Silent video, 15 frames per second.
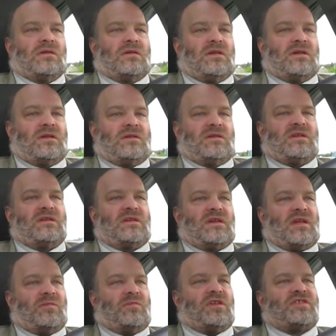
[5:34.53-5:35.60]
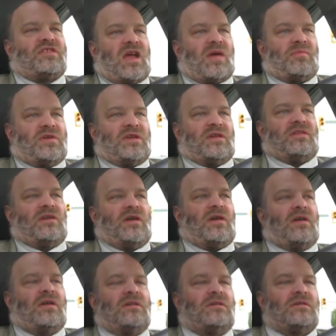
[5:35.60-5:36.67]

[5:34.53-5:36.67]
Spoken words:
It didn't get much happening there.